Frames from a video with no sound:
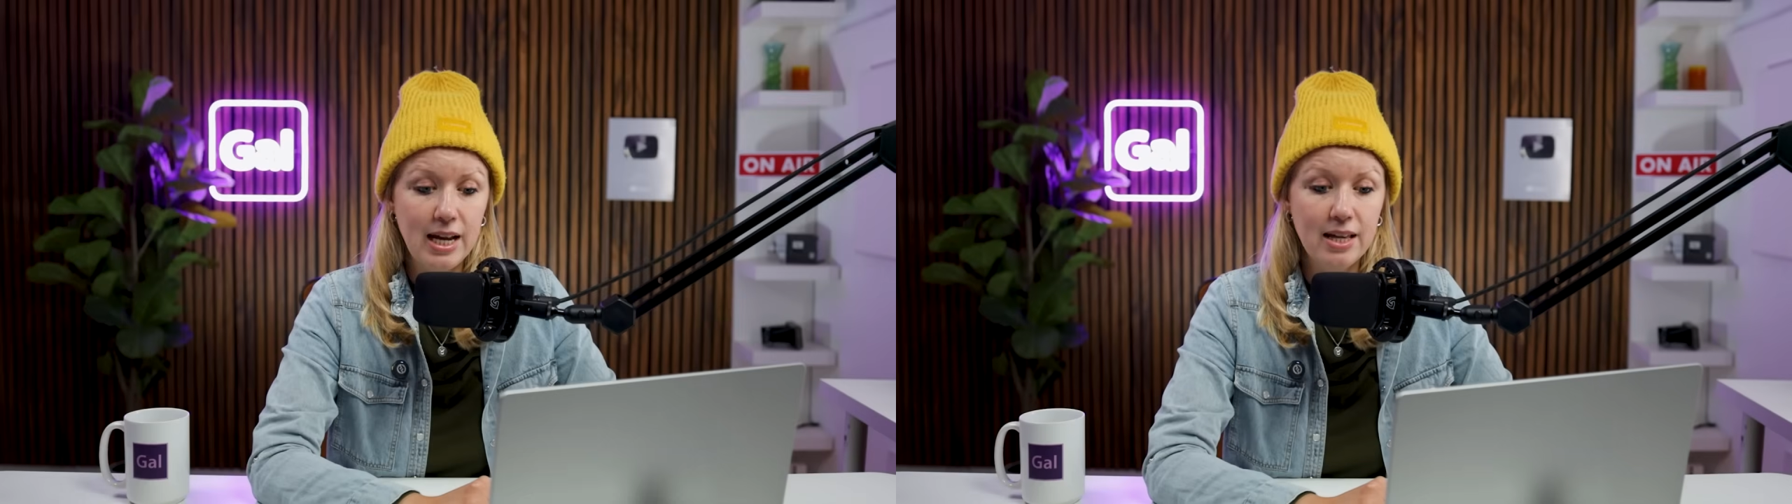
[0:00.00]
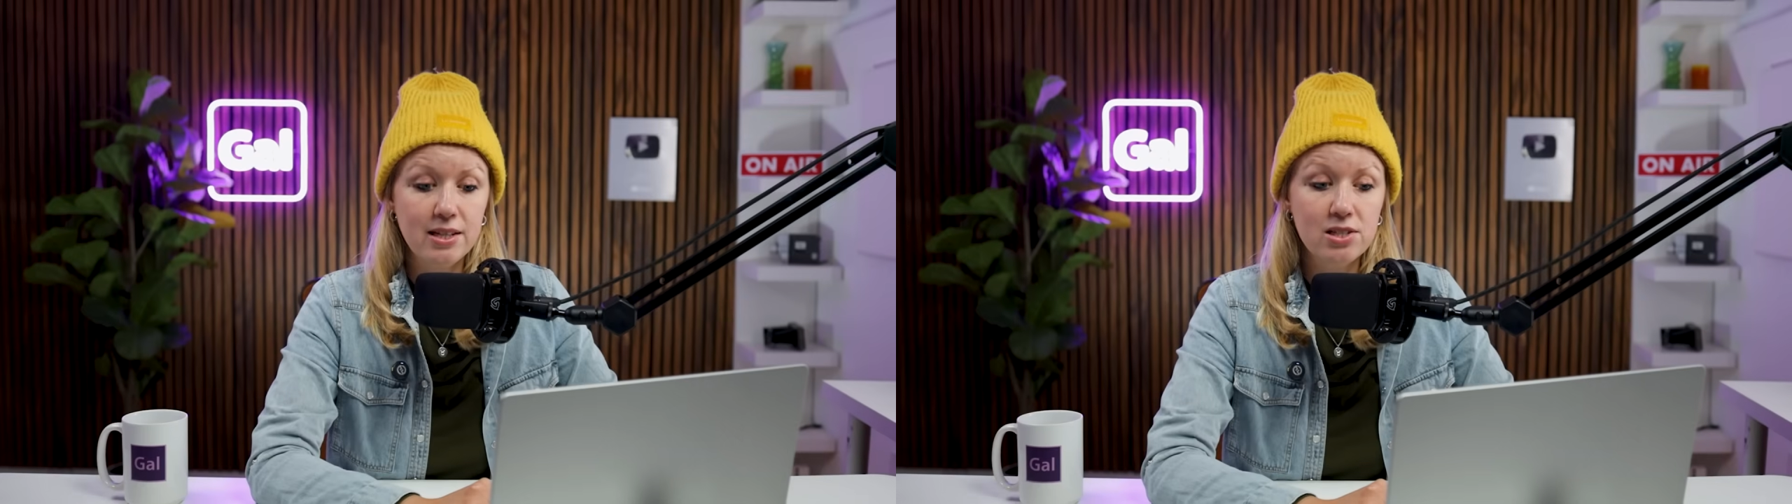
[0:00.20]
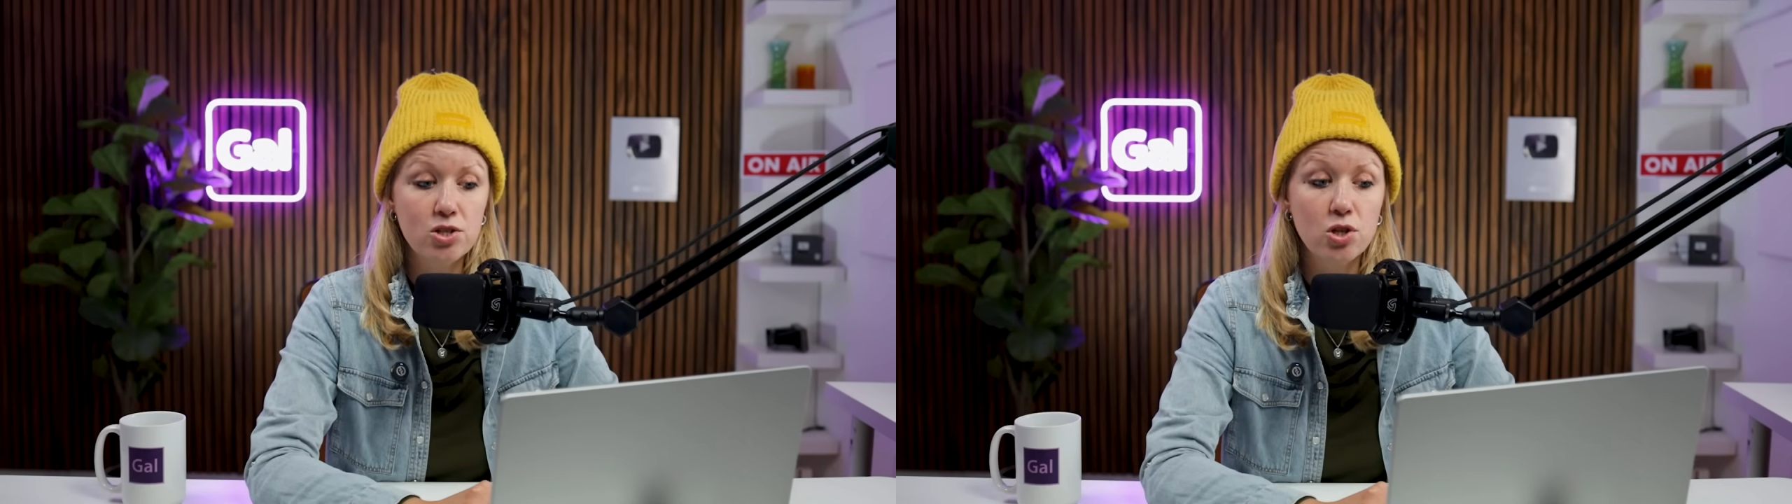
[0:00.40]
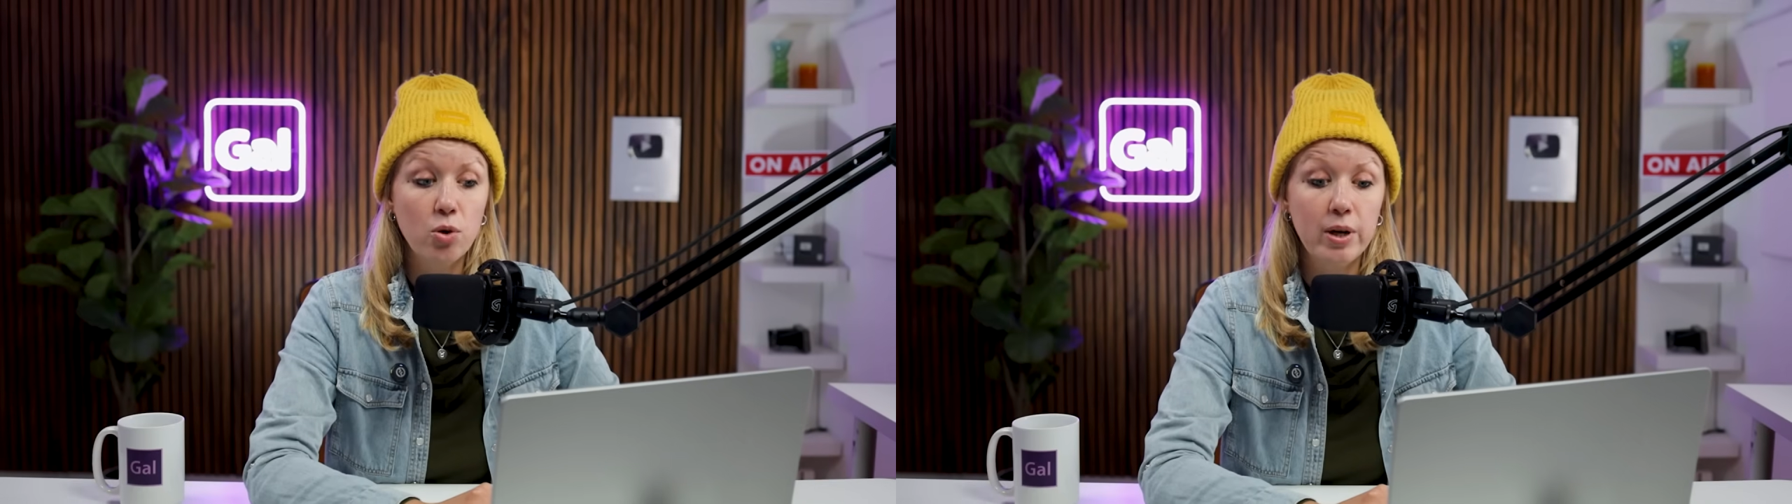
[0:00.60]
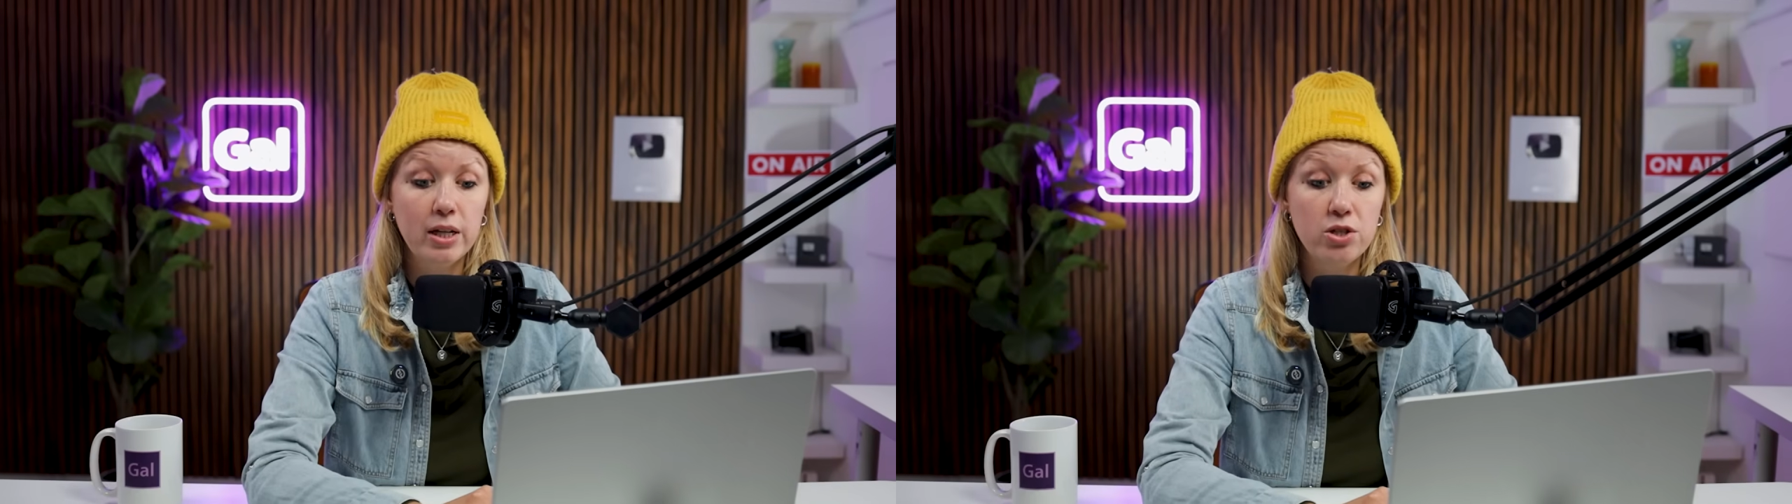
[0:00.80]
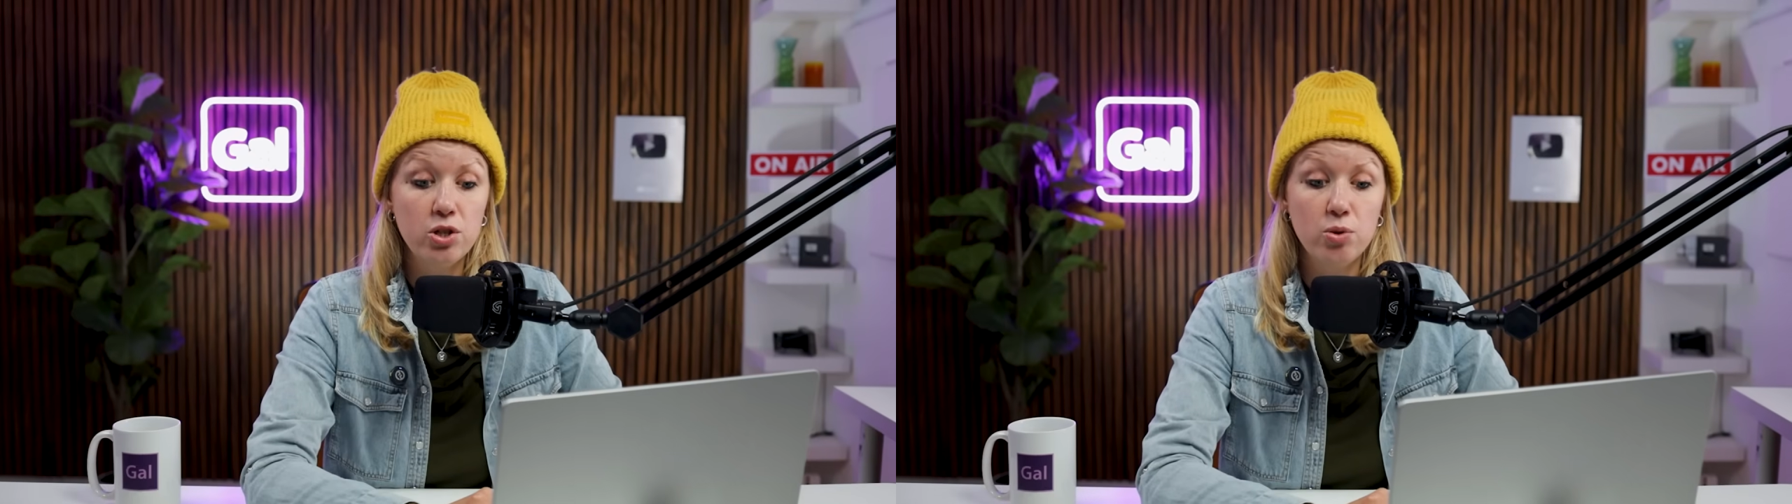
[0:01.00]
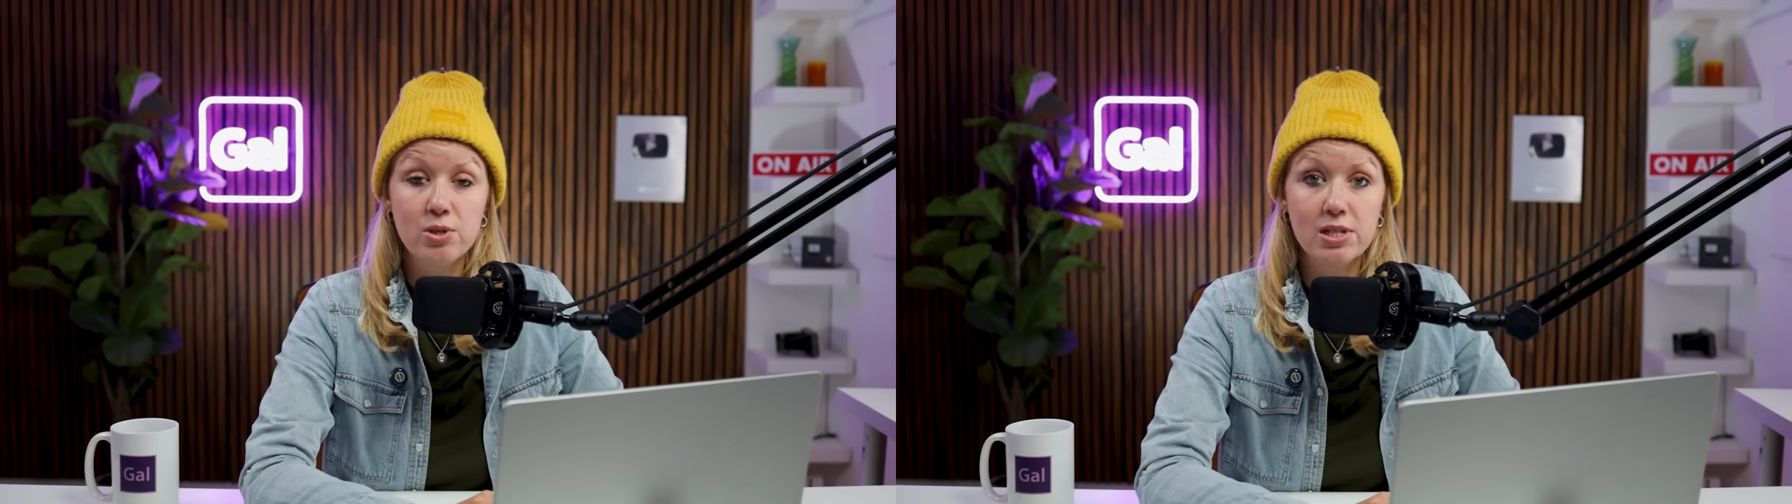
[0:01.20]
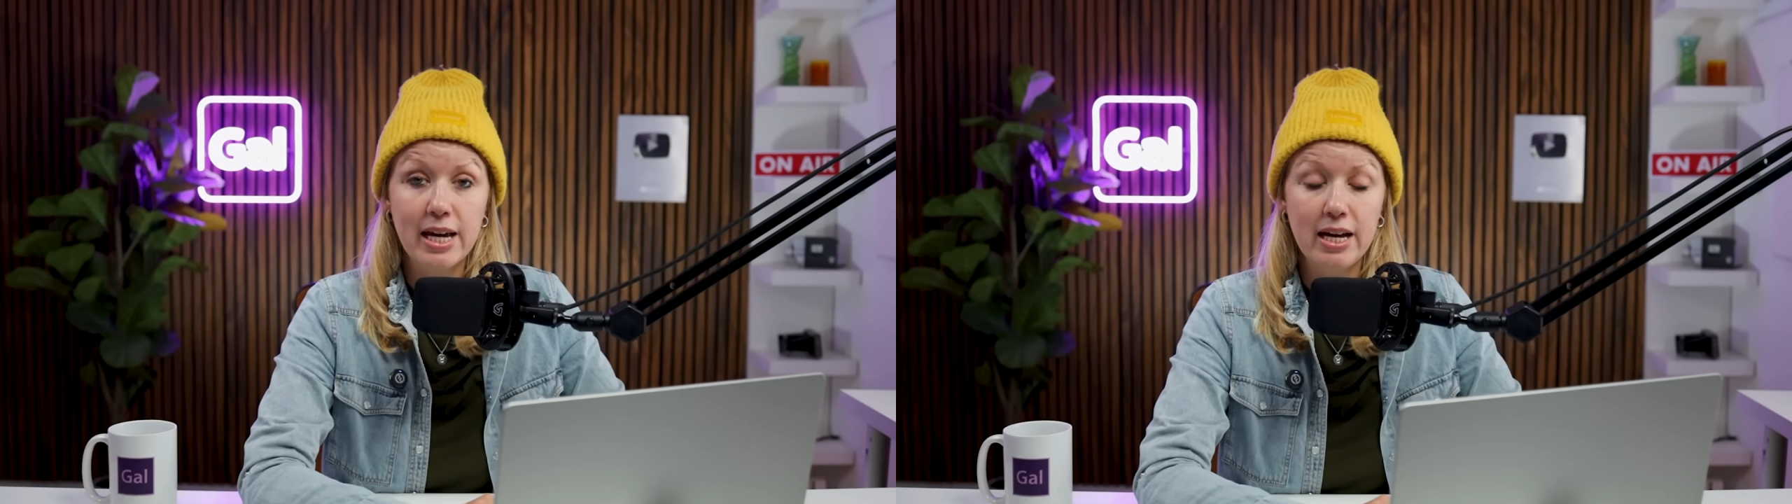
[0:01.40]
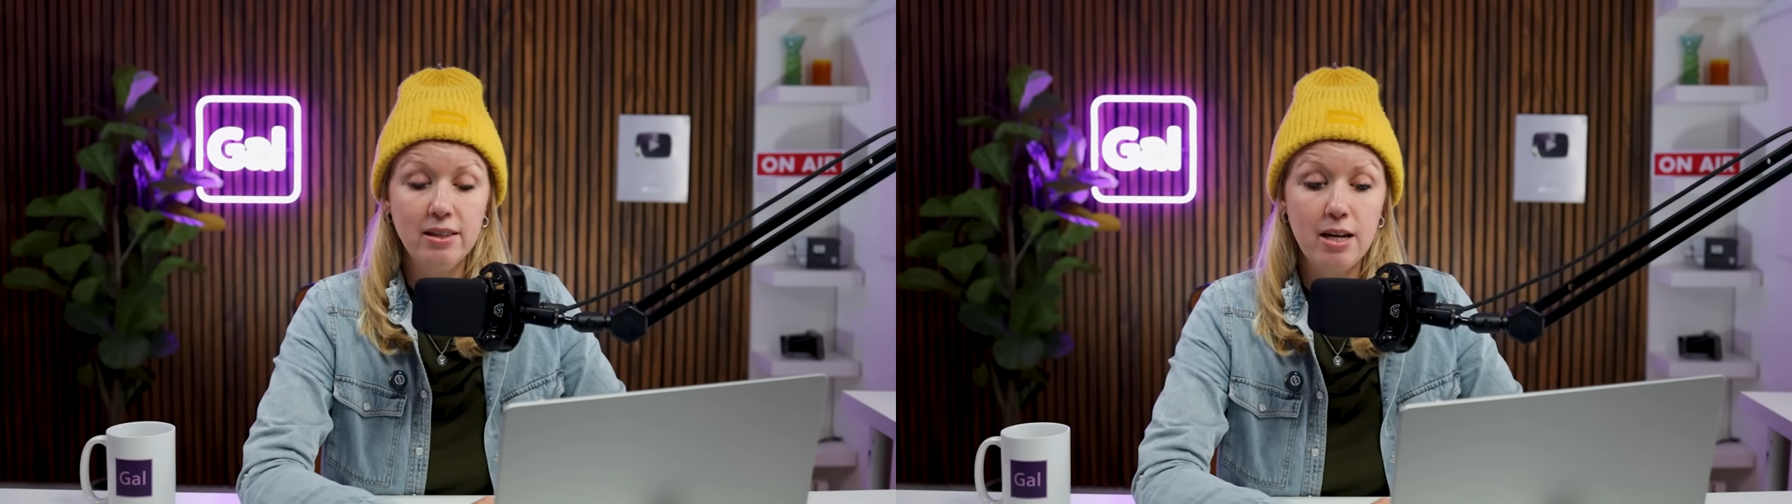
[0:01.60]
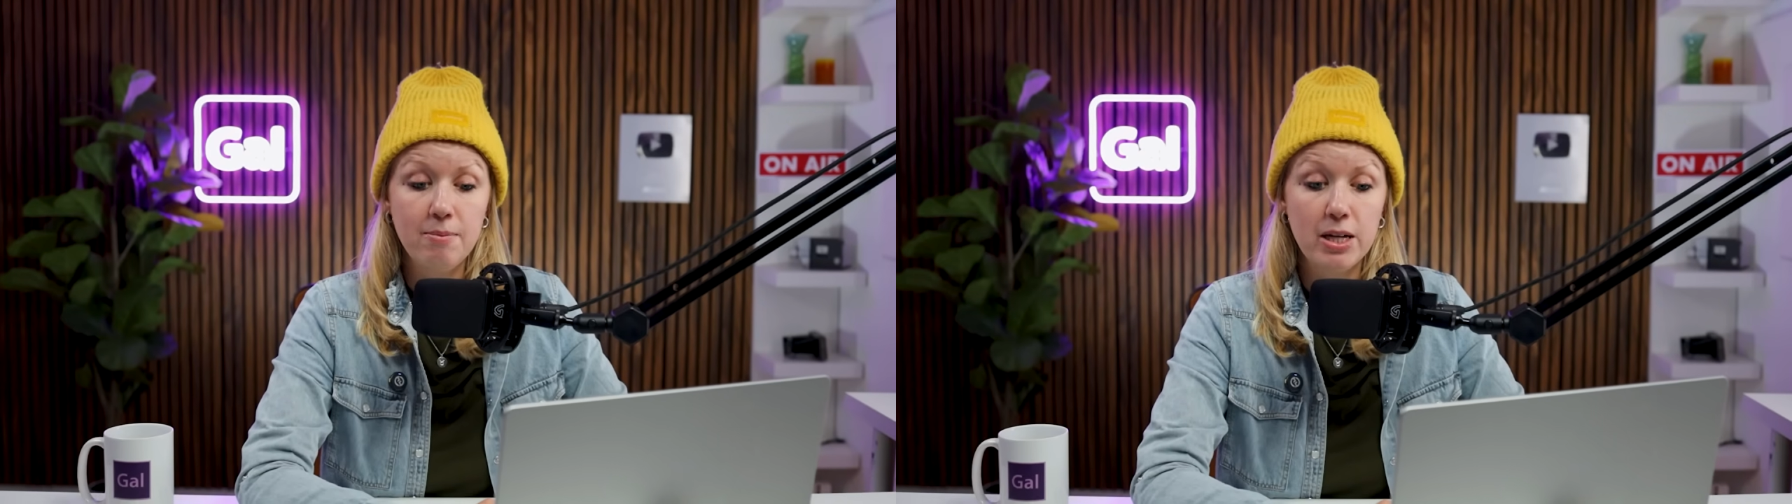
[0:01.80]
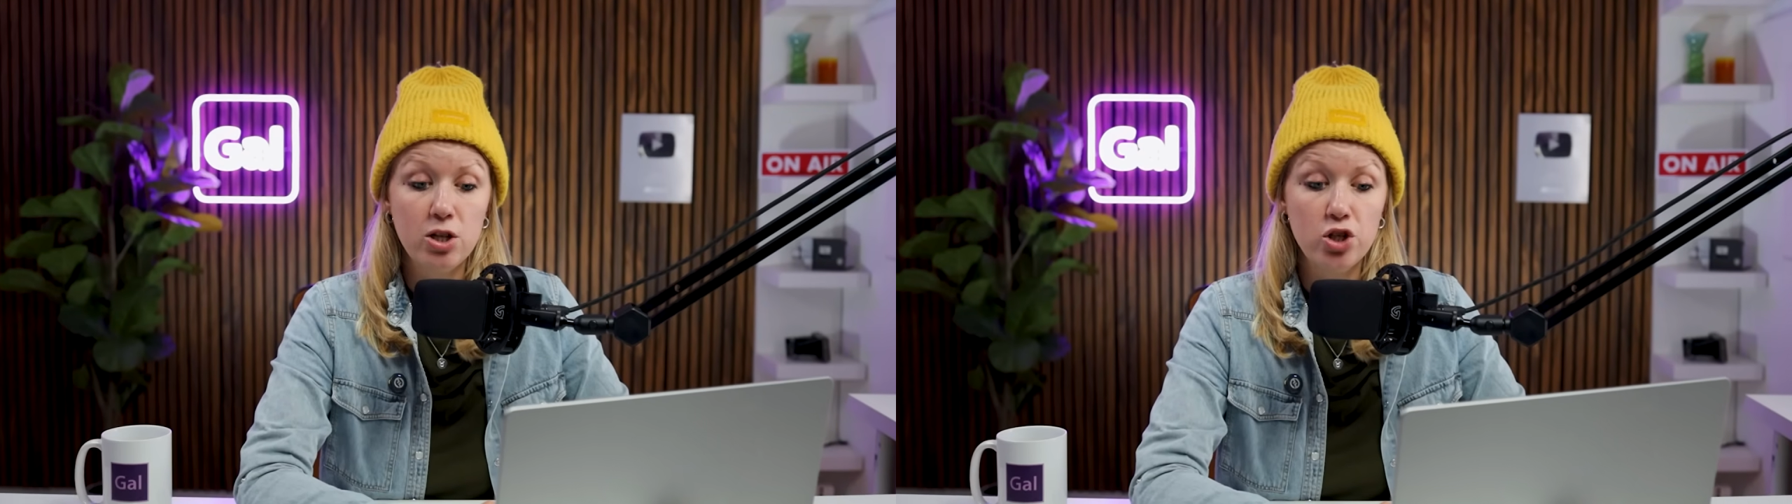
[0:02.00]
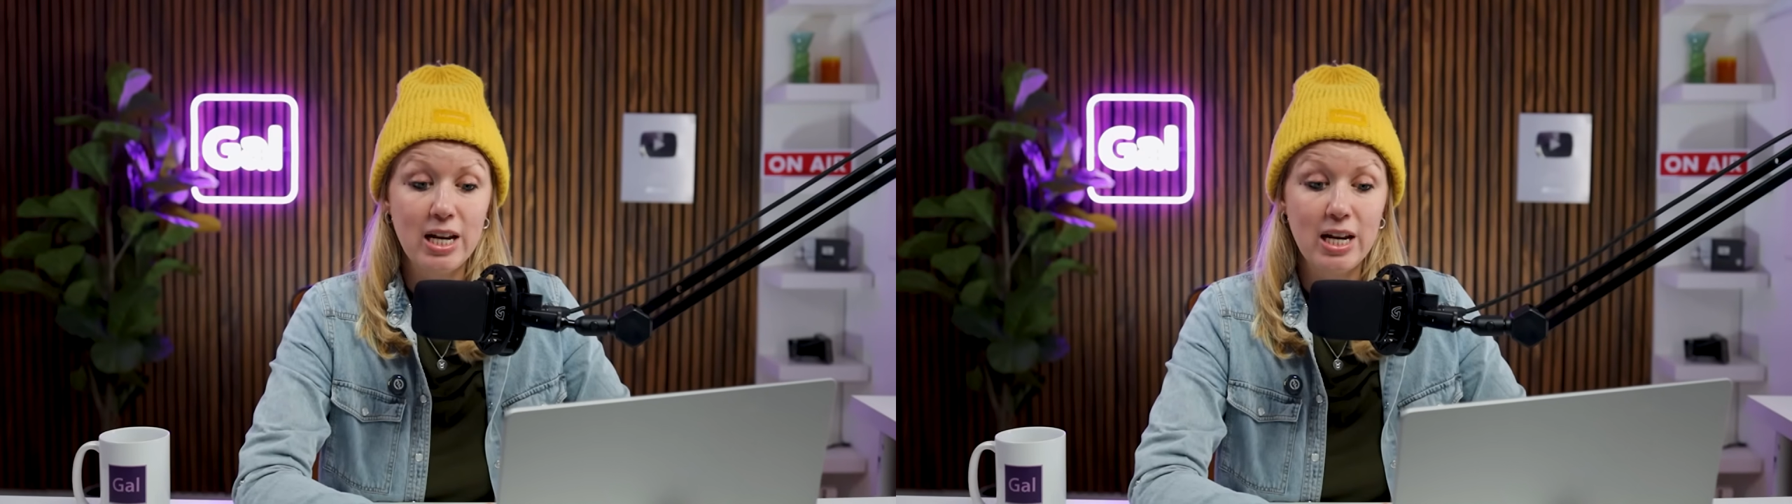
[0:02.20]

and this is going to scan the image